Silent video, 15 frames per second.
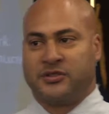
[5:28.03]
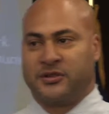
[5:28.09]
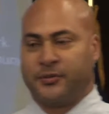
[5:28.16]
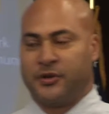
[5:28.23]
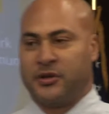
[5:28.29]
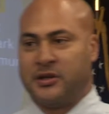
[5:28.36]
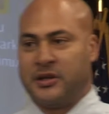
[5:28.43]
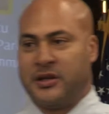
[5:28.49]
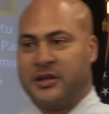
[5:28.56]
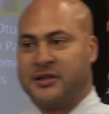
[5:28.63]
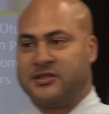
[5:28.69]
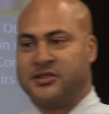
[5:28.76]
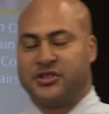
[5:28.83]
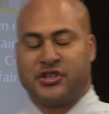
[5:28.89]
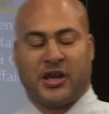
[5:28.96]
some of the
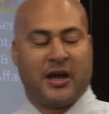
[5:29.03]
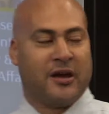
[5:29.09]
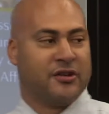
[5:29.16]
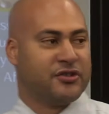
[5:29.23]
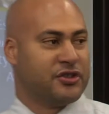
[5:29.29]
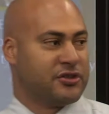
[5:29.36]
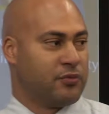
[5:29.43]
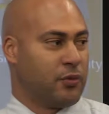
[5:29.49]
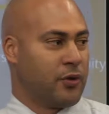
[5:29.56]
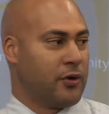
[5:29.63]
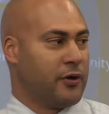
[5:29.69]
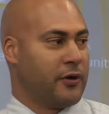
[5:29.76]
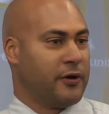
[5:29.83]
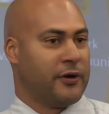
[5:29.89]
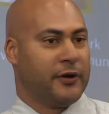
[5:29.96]
needs and challenges
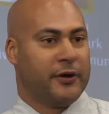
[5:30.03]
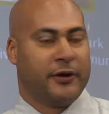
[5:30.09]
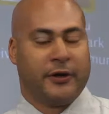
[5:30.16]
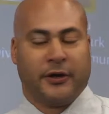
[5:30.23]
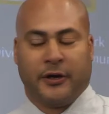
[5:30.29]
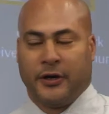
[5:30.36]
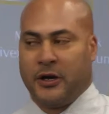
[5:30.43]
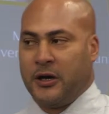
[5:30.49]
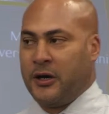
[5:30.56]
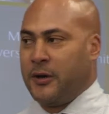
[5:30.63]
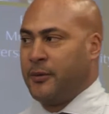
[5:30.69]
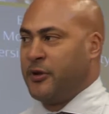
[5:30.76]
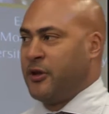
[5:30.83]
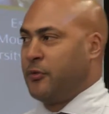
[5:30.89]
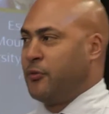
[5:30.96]
were.
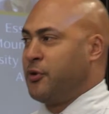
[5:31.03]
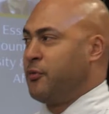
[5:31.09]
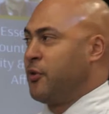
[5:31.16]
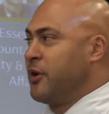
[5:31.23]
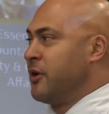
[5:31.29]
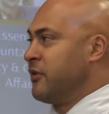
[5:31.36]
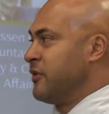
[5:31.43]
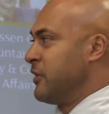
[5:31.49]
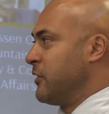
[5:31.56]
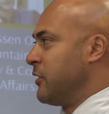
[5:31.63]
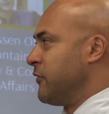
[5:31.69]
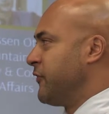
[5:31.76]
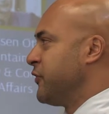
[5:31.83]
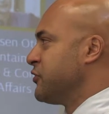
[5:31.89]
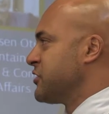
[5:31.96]
And then we went a few